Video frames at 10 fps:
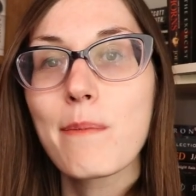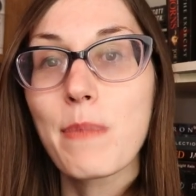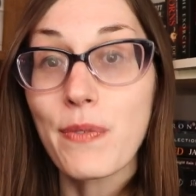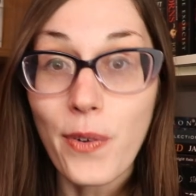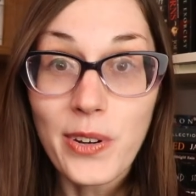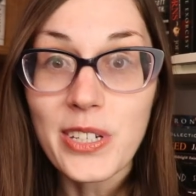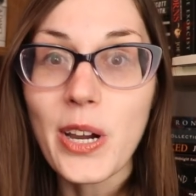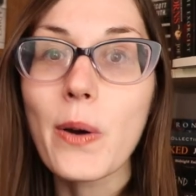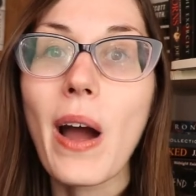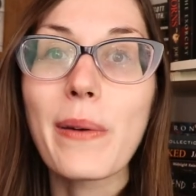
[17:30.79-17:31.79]
Before you
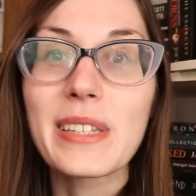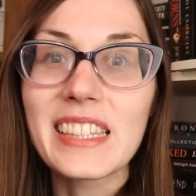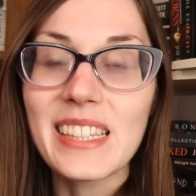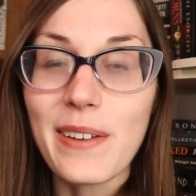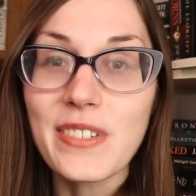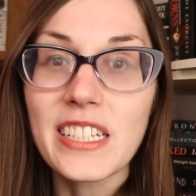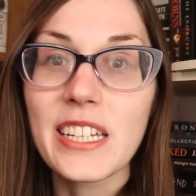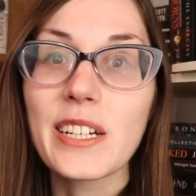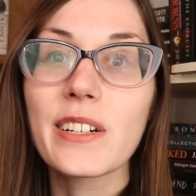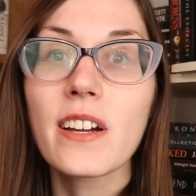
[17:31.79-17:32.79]
go, I would love to
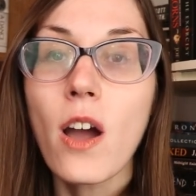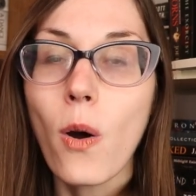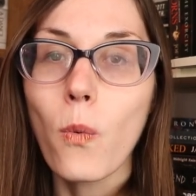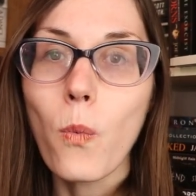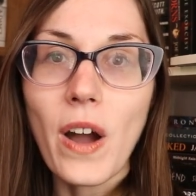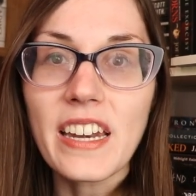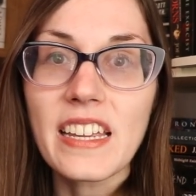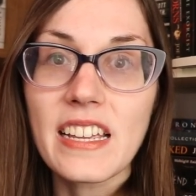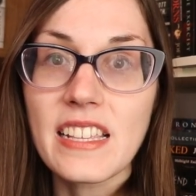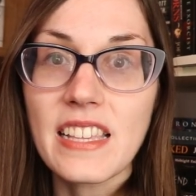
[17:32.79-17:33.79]
hear what
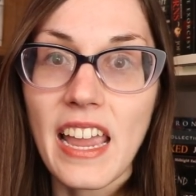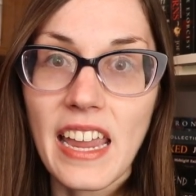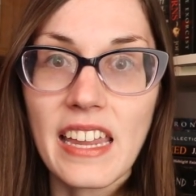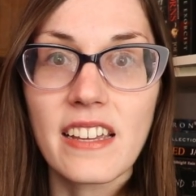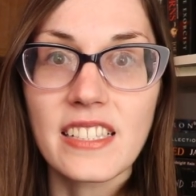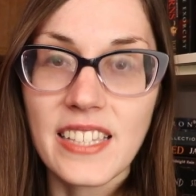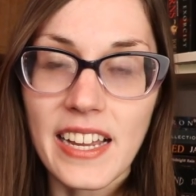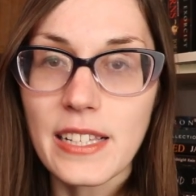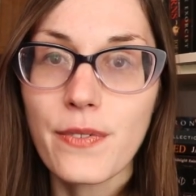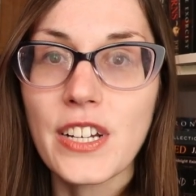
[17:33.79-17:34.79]
is a
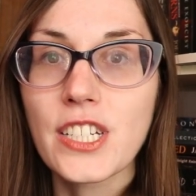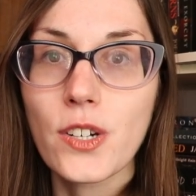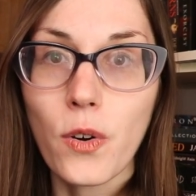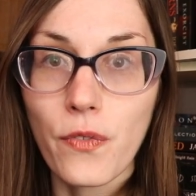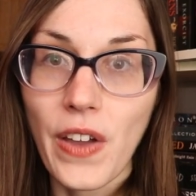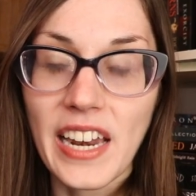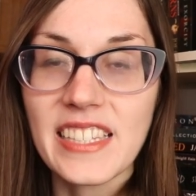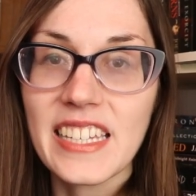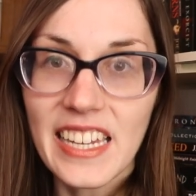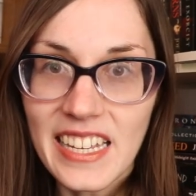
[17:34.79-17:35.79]
science fiction or
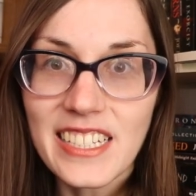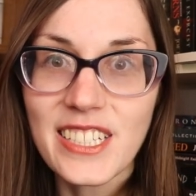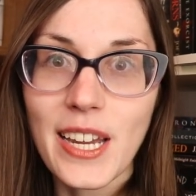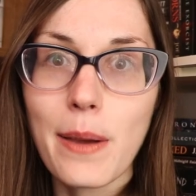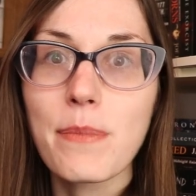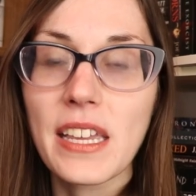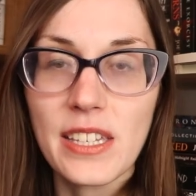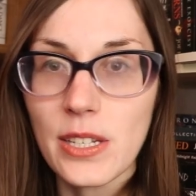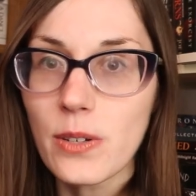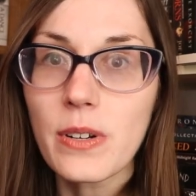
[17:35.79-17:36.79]
fantasy hidden gem that
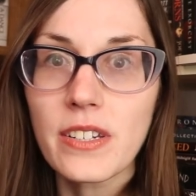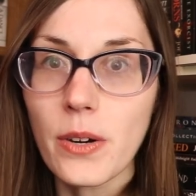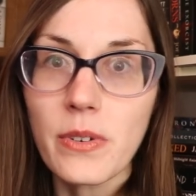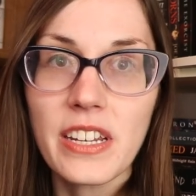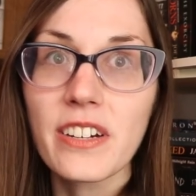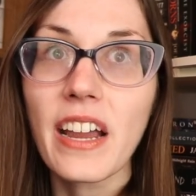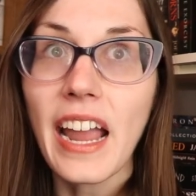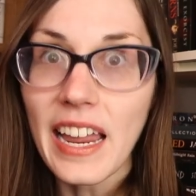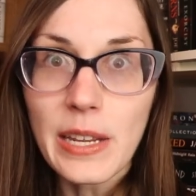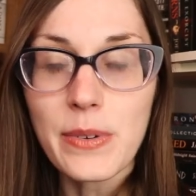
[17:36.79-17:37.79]
you don't hear
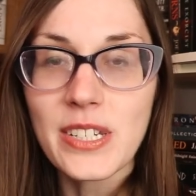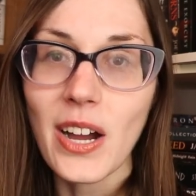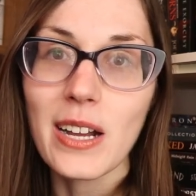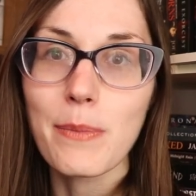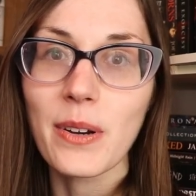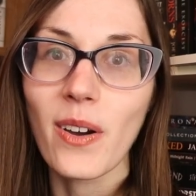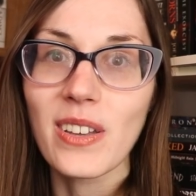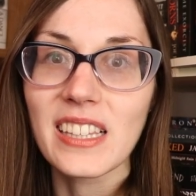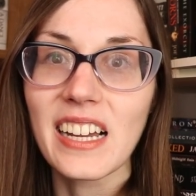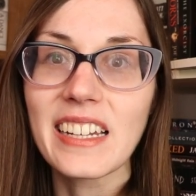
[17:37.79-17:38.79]
anyone talk about
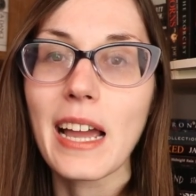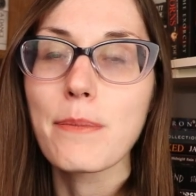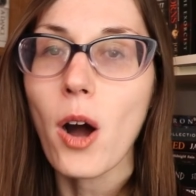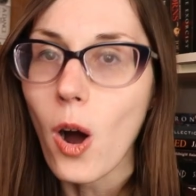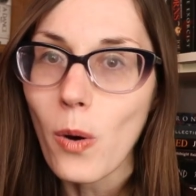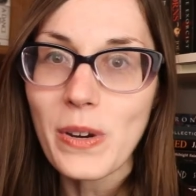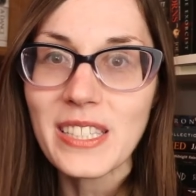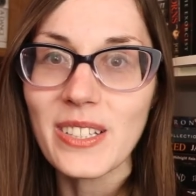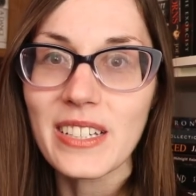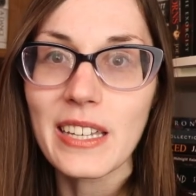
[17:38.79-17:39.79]
online. I'm
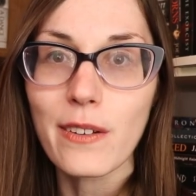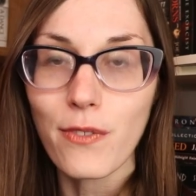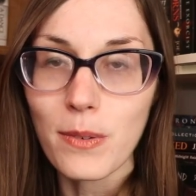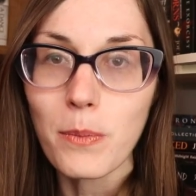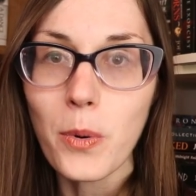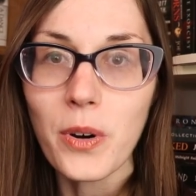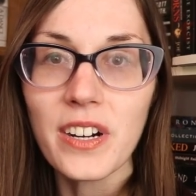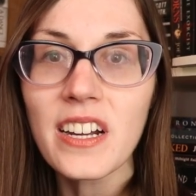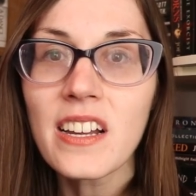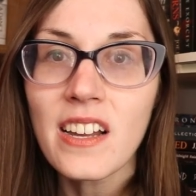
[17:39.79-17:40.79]
always looking for more